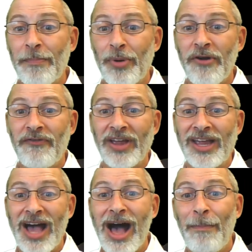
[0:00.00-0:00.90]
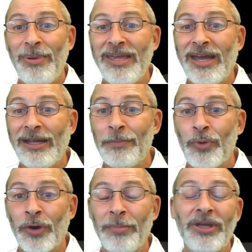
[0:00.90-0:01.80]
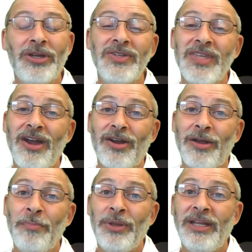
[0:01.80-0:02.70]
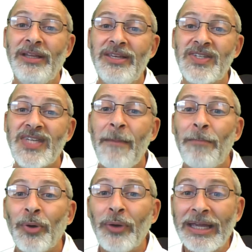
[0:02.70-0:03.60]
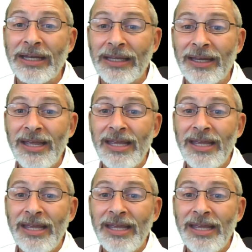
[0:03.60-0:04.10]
perfect copy anymore because they are completely separated